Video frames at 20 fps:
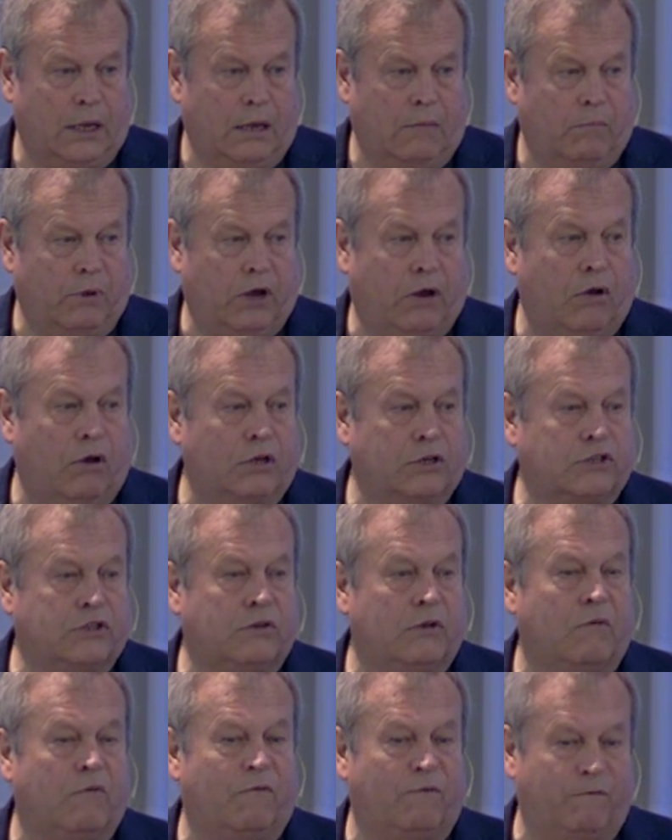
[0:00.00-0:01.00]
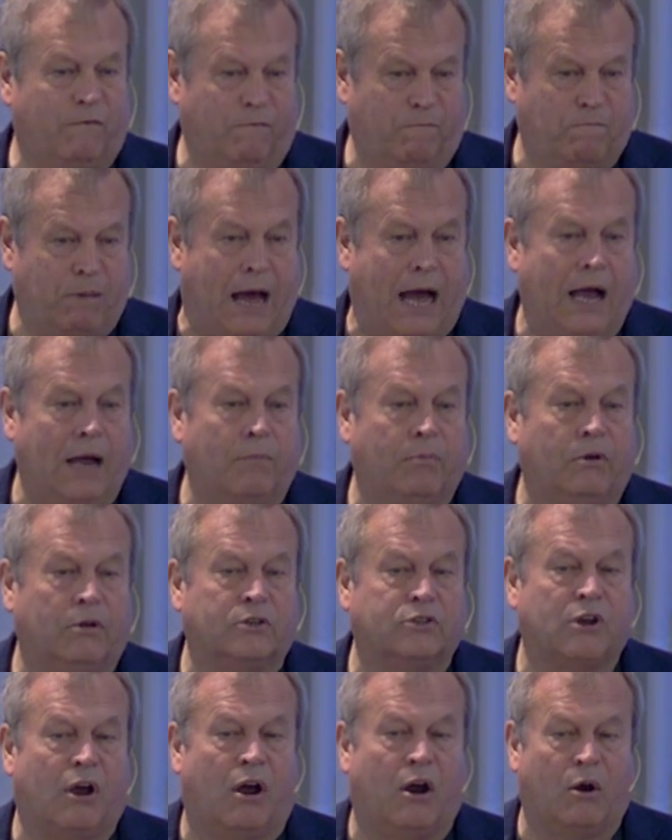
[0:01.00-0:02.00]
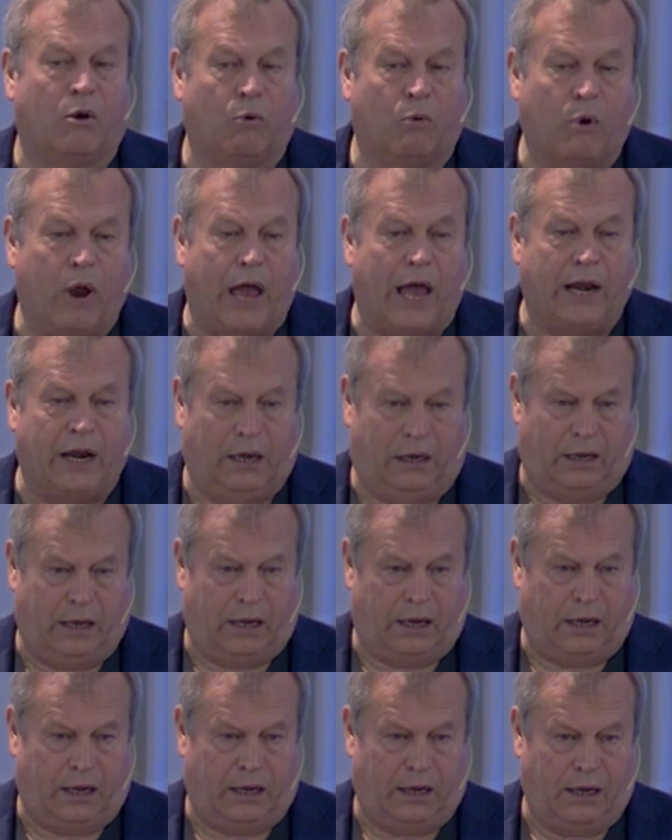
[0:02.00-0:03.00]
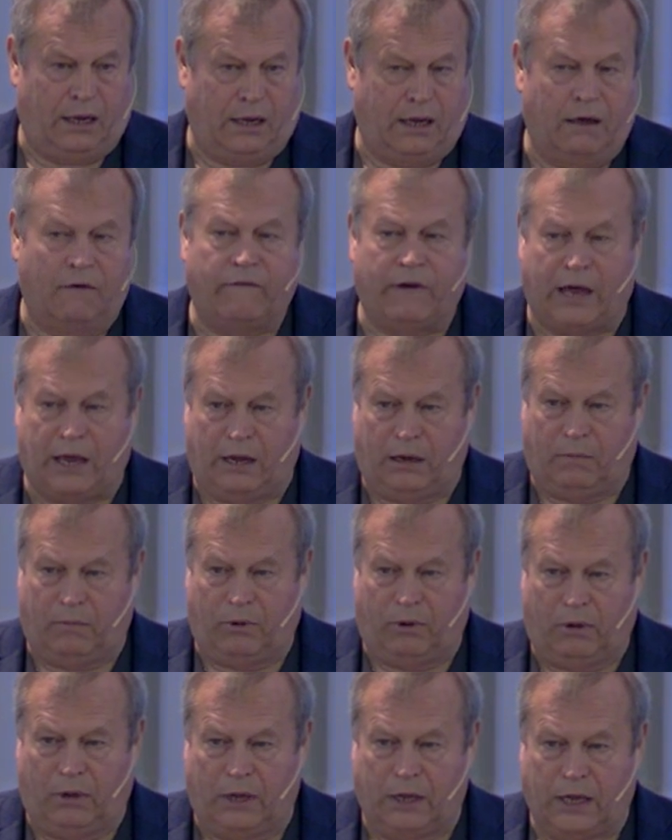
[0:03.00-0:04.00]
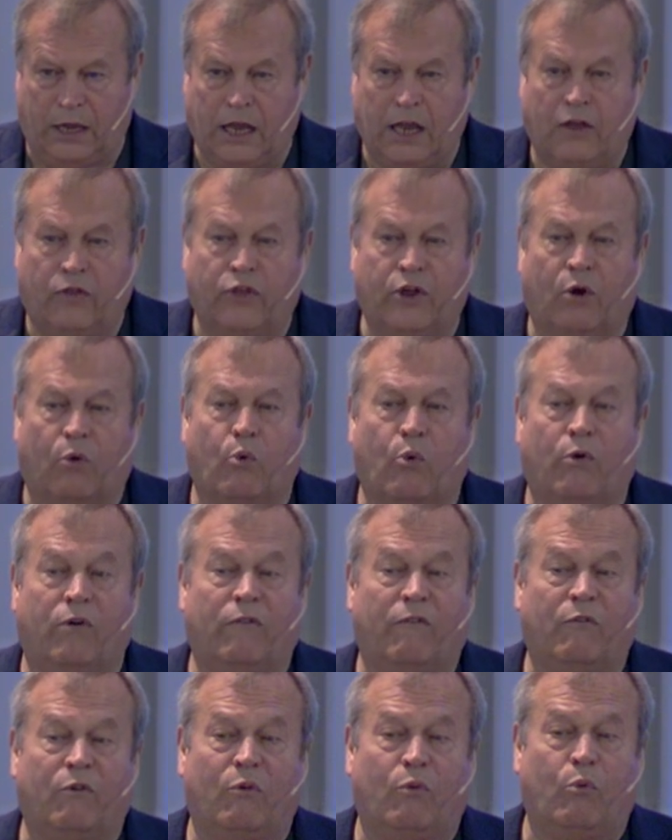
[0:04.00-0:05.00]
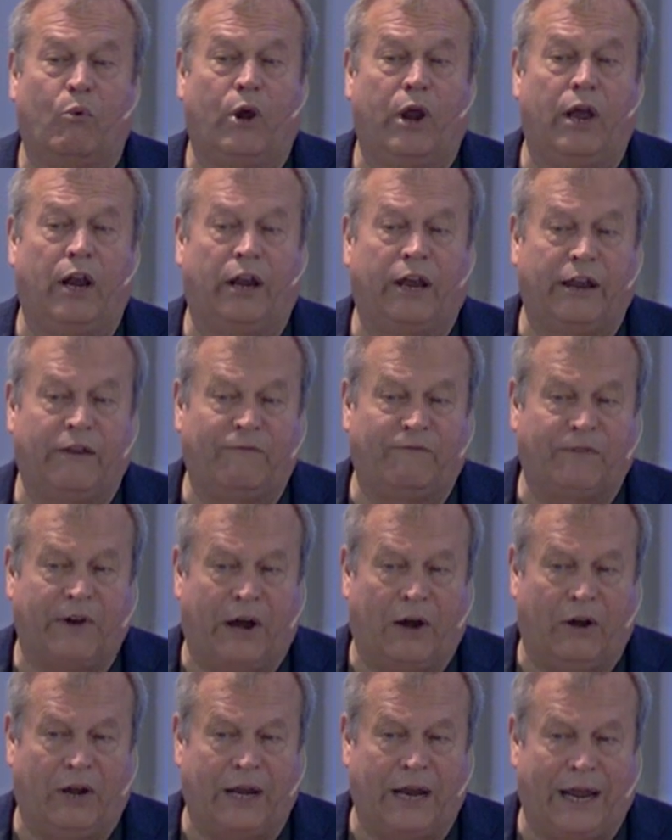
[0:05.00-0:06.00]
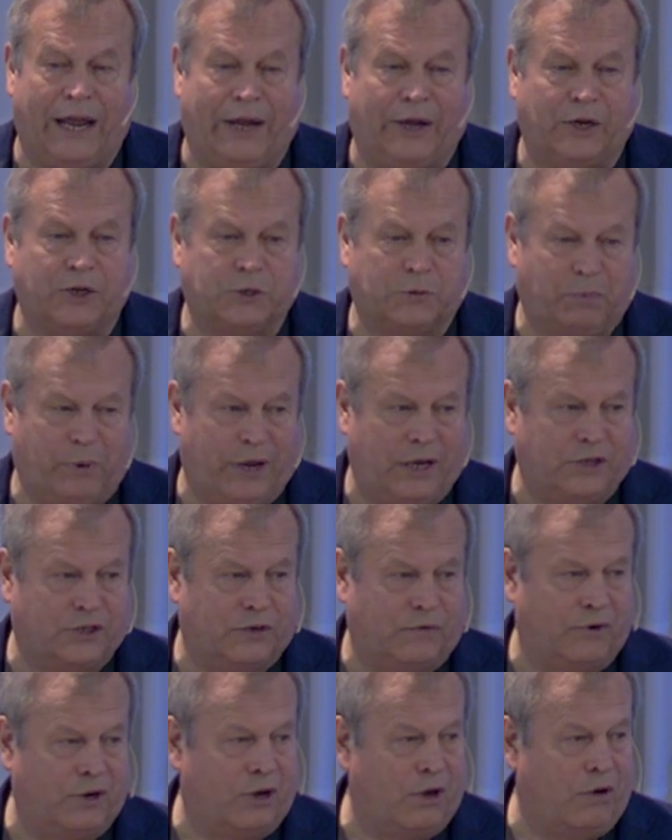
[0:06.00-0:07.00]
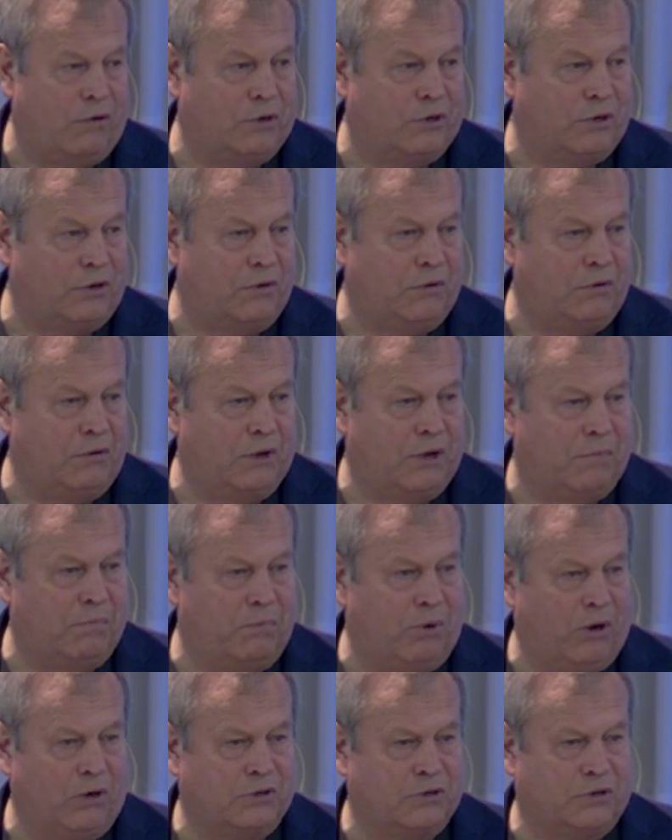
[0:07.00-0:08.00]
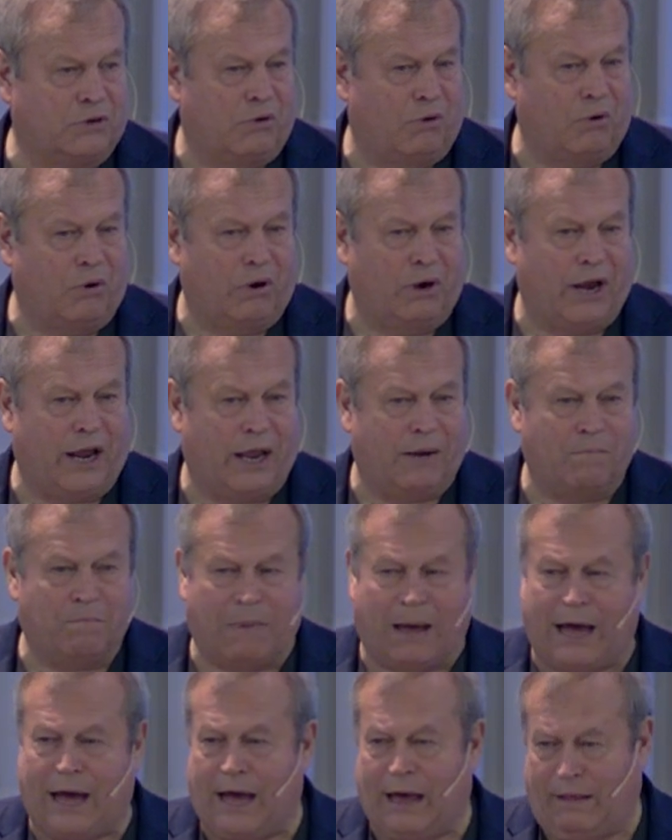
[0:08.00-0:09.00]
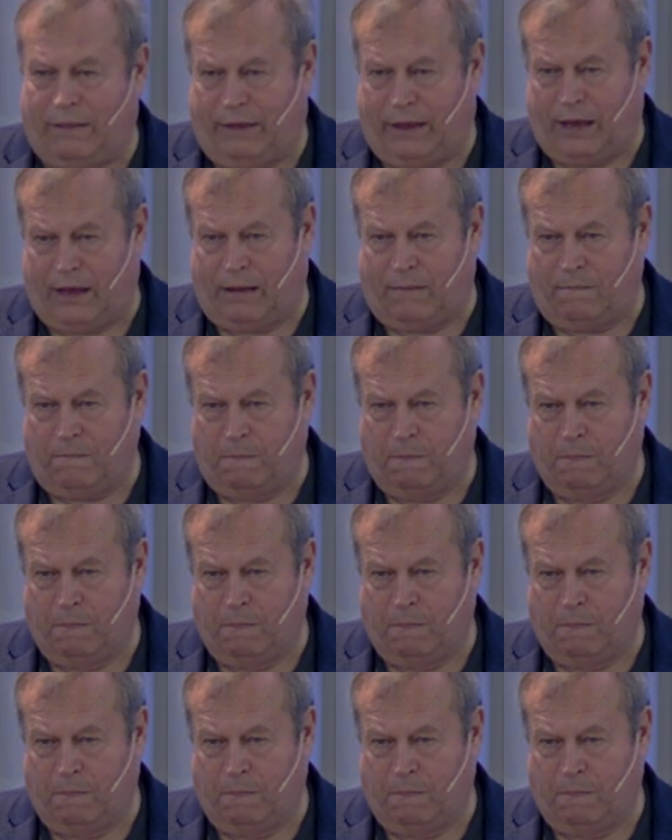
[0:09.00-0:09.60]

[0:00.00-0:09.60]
Because Bibles are readily available. They're really fairly inexpensive to go to a bookstore and buy them.